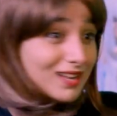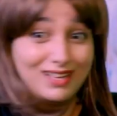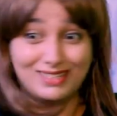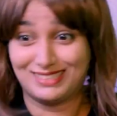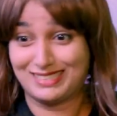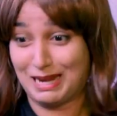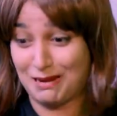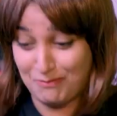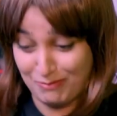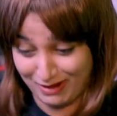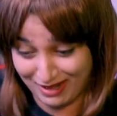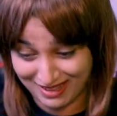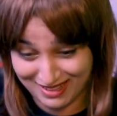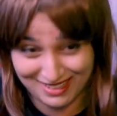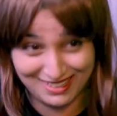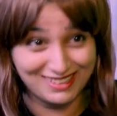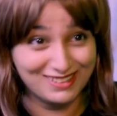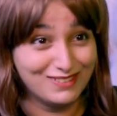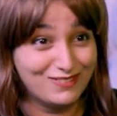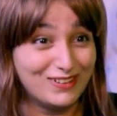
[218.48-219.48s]
gun staple
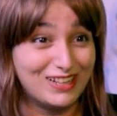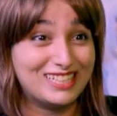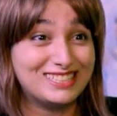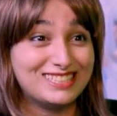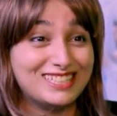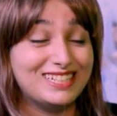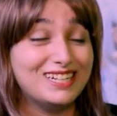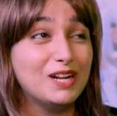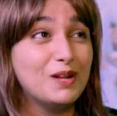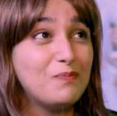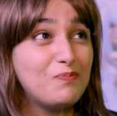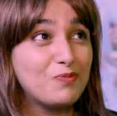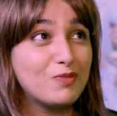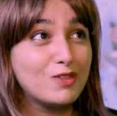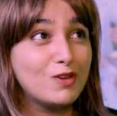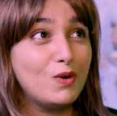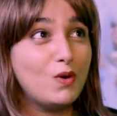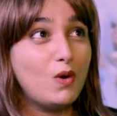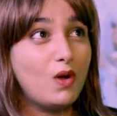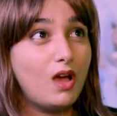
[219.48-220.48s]
fix it.
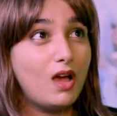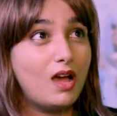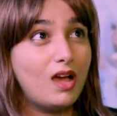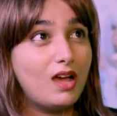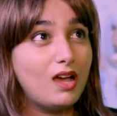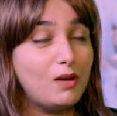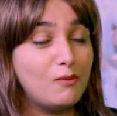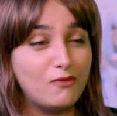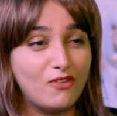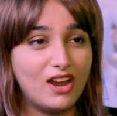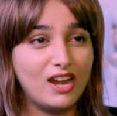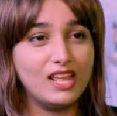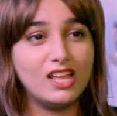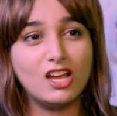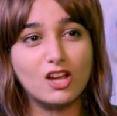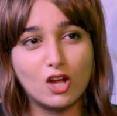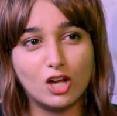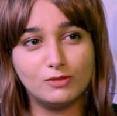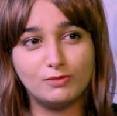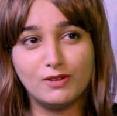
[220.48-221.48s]
So
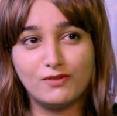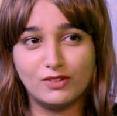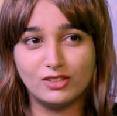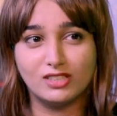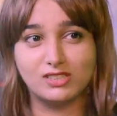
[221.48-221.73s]
wearing a cosplay